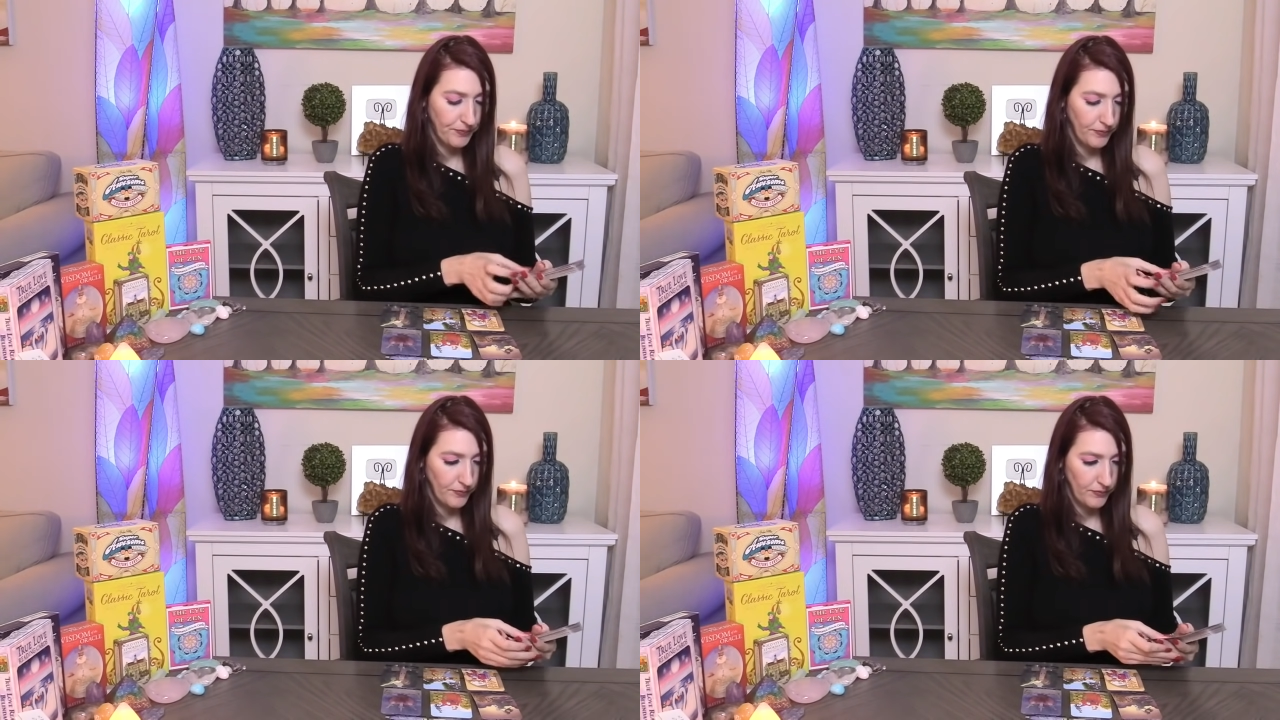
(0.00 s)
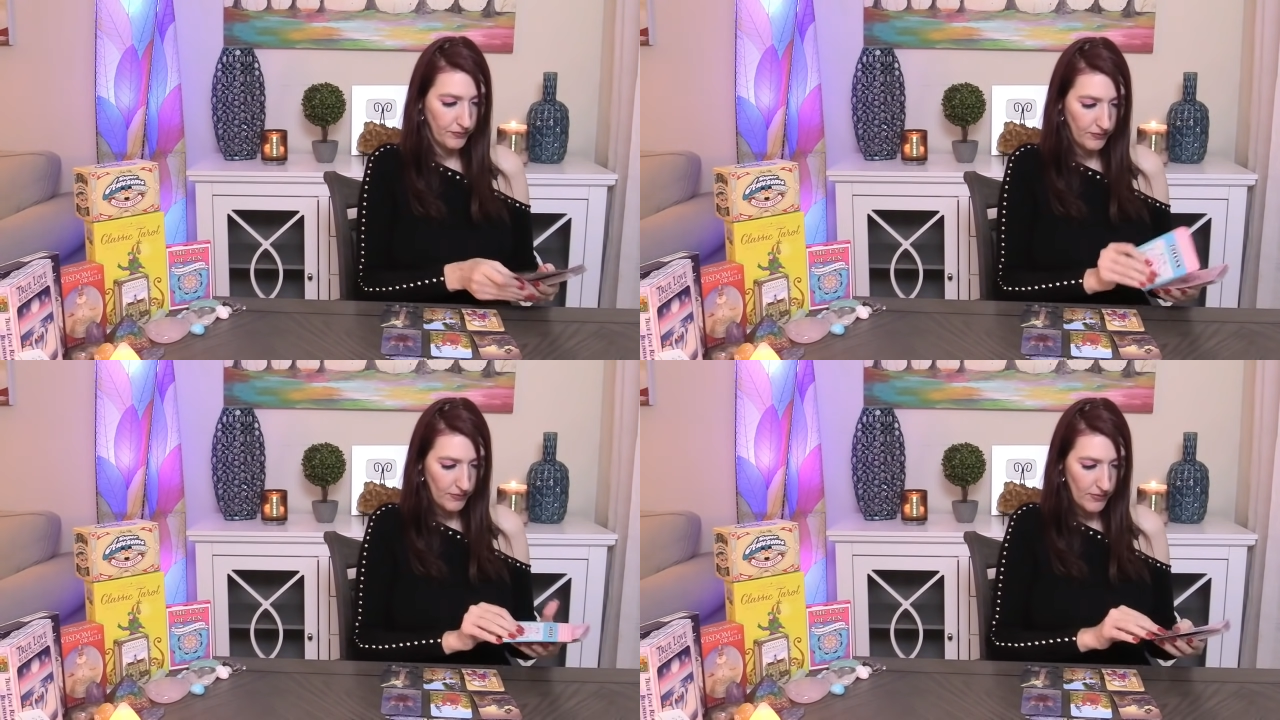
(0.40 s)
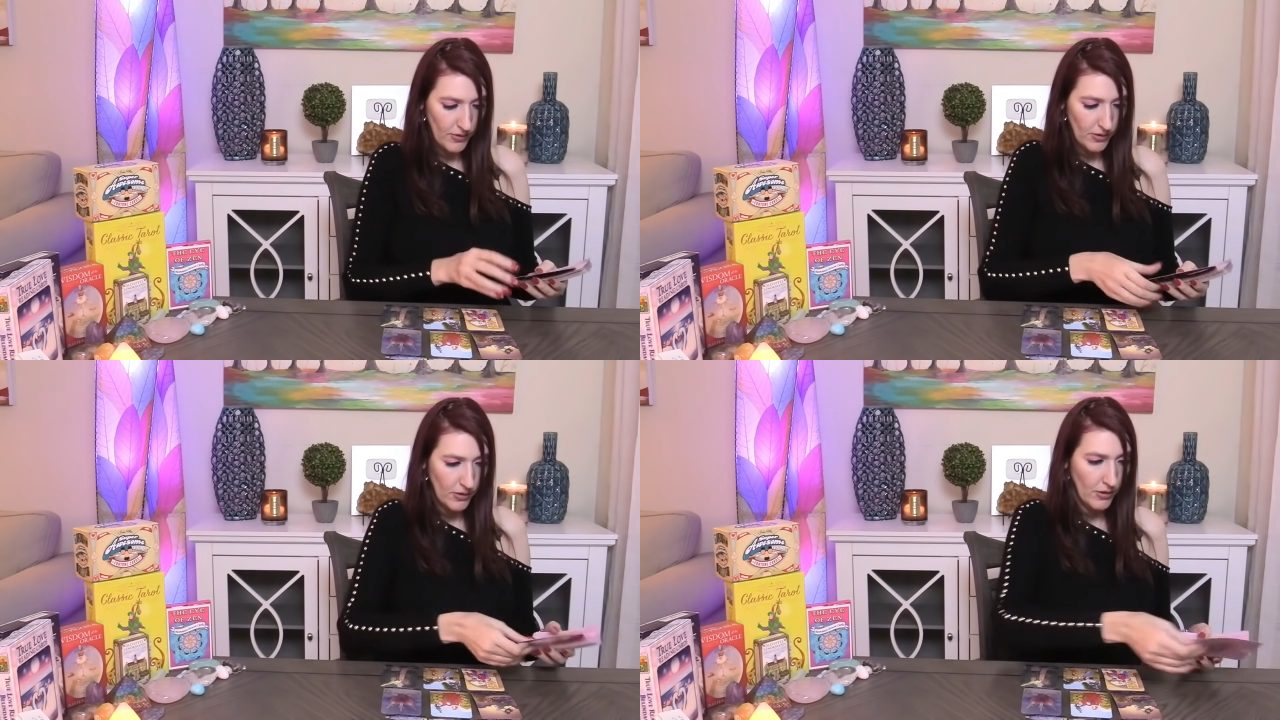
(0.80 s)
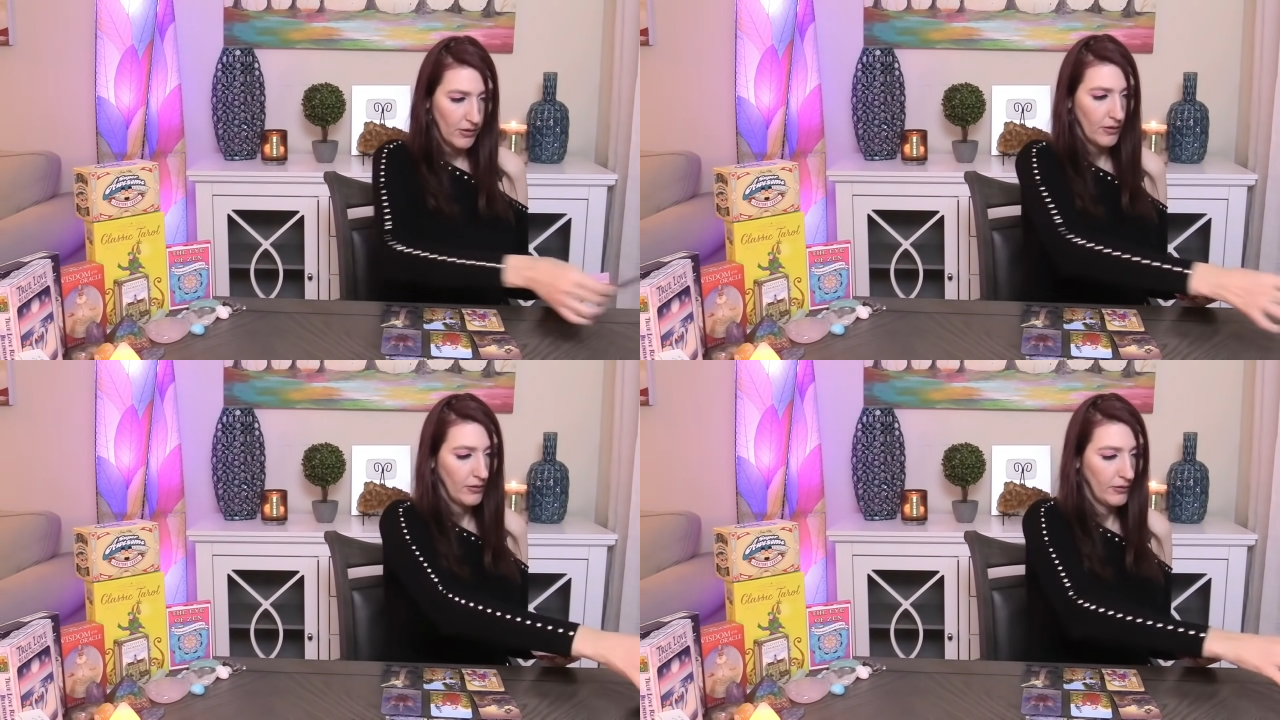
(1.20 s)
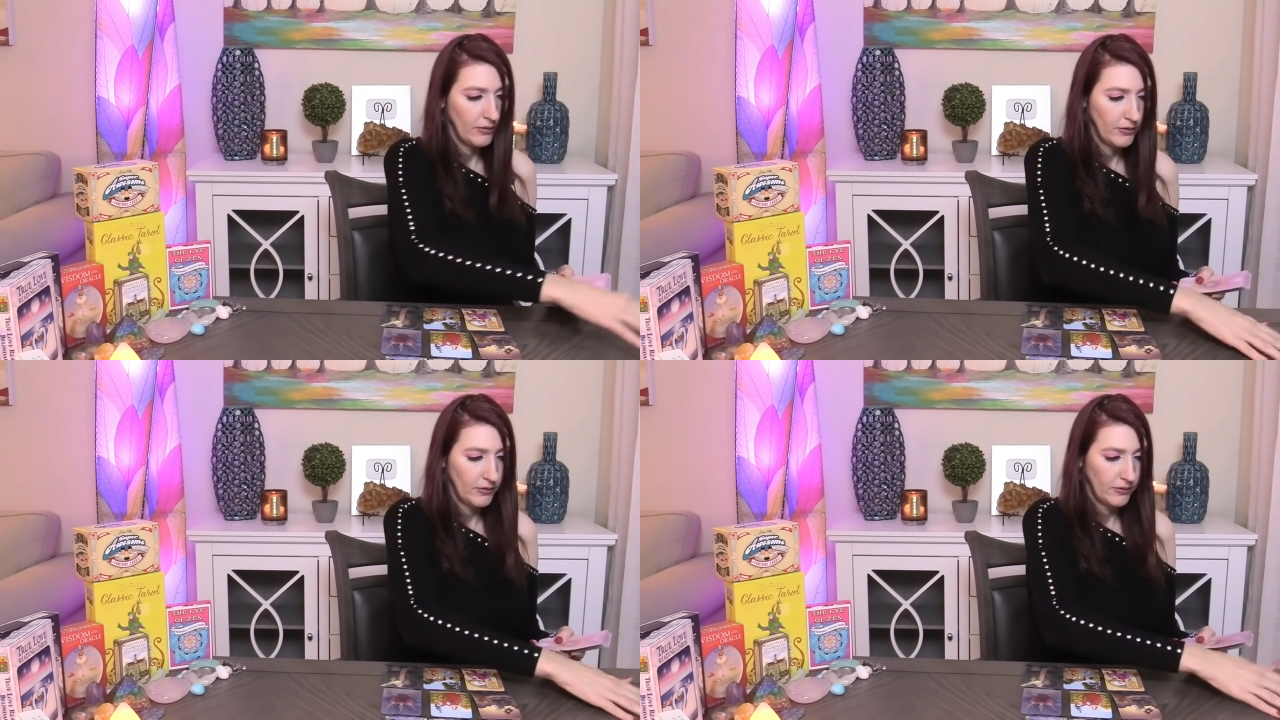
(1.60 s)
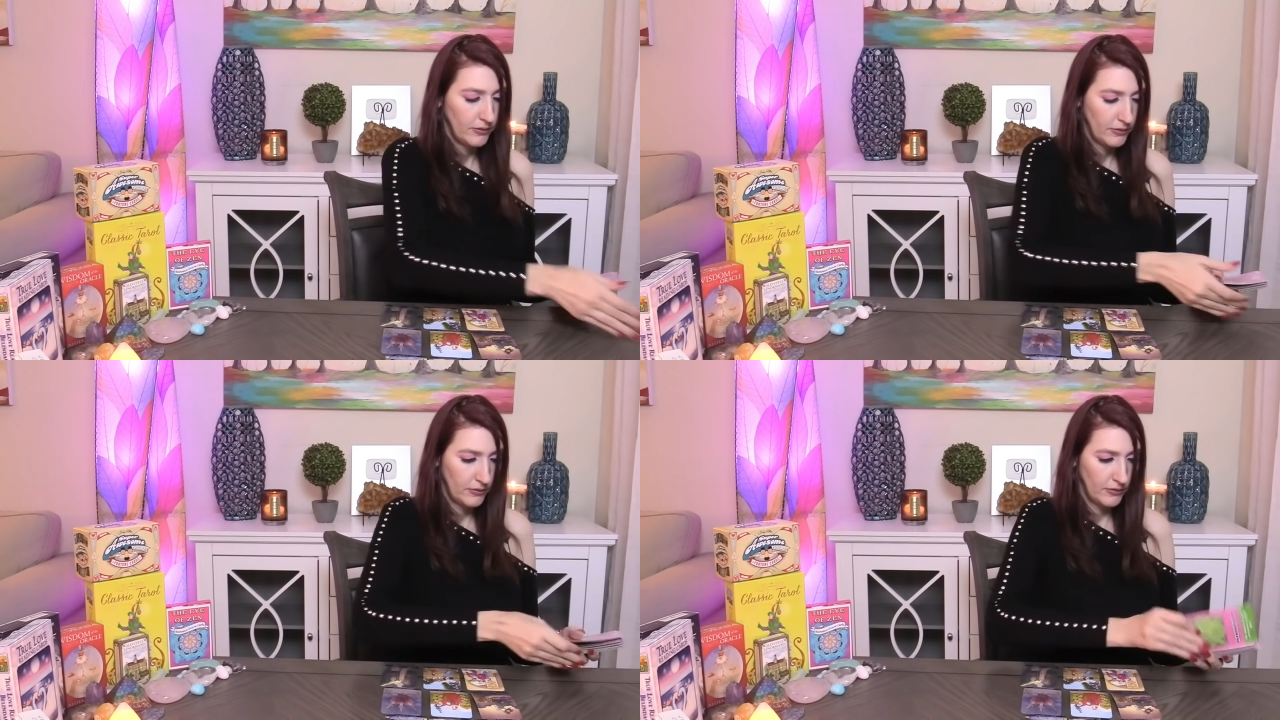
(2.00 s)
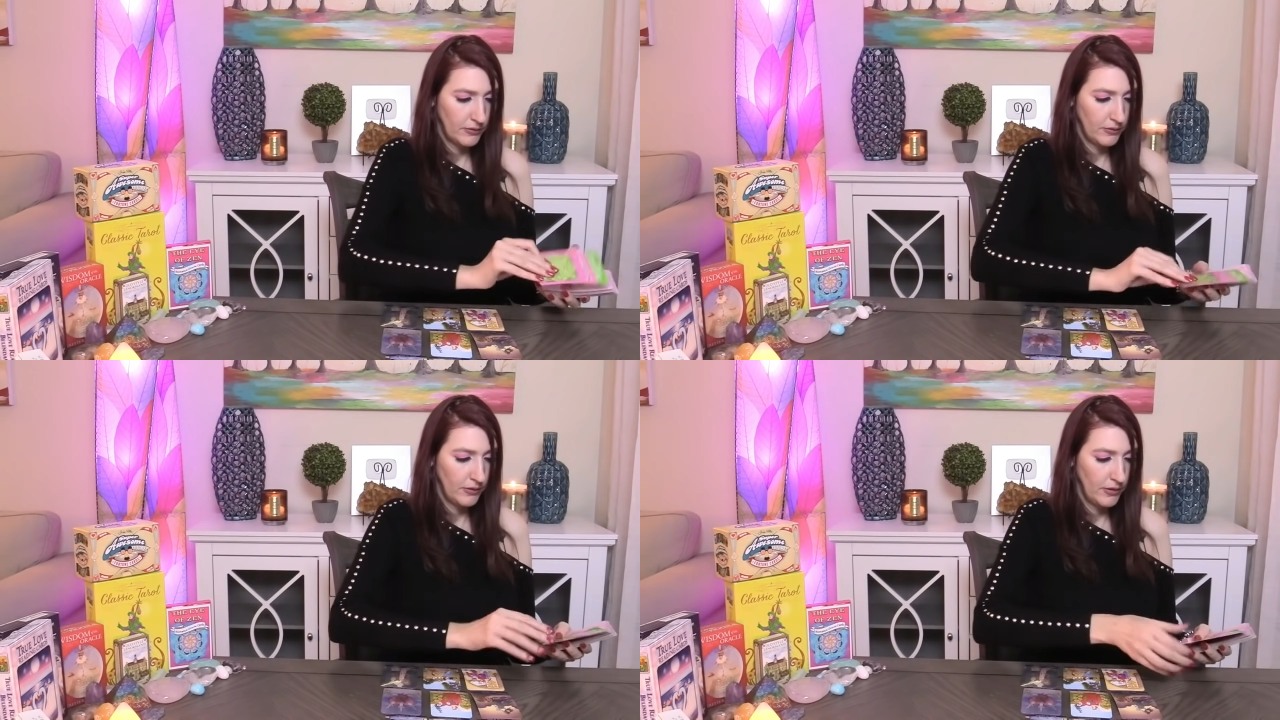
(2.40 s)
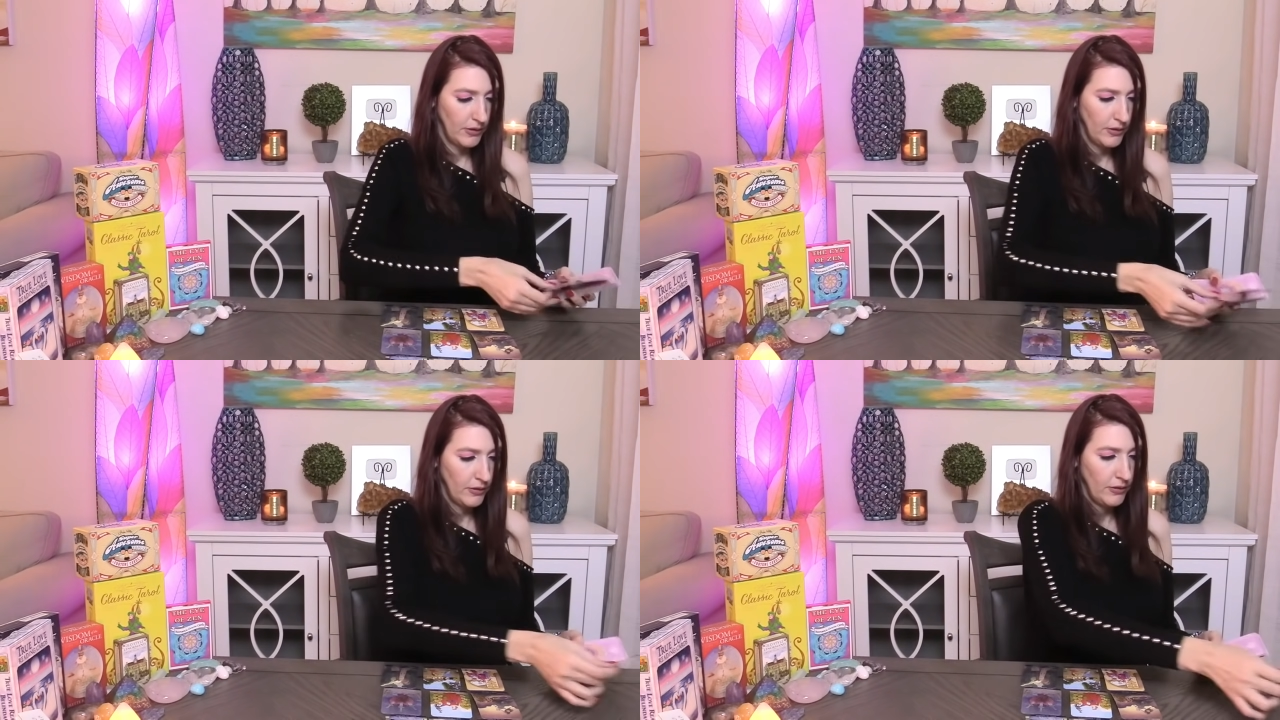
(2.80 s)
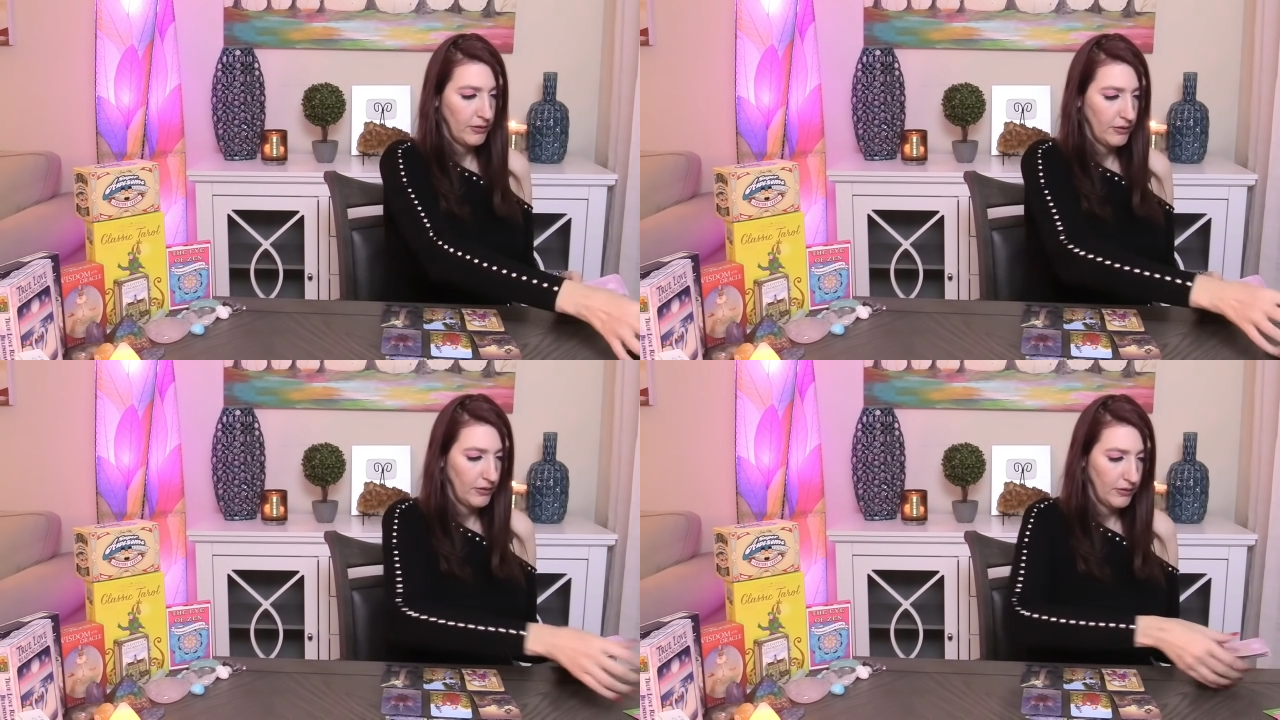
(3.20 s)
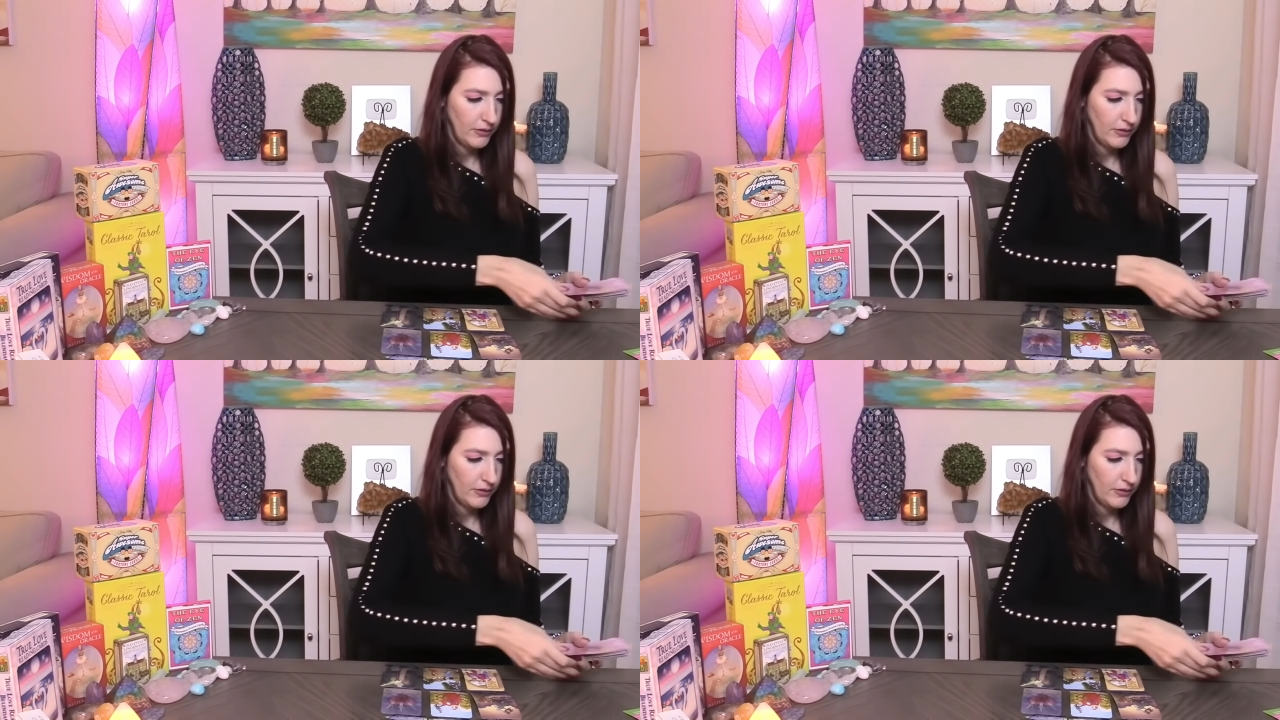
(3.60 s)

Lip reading: (no one is talking)